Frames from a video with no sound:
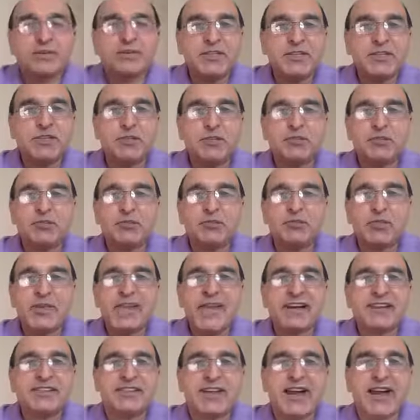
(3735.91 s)
you know, we
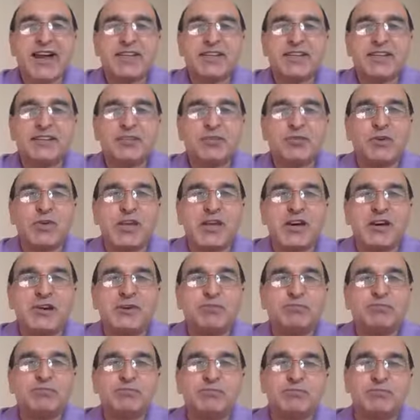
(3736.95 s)

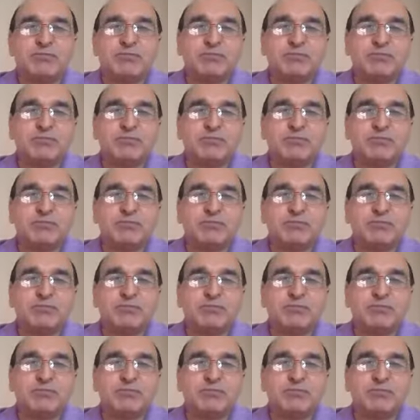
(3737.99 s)
are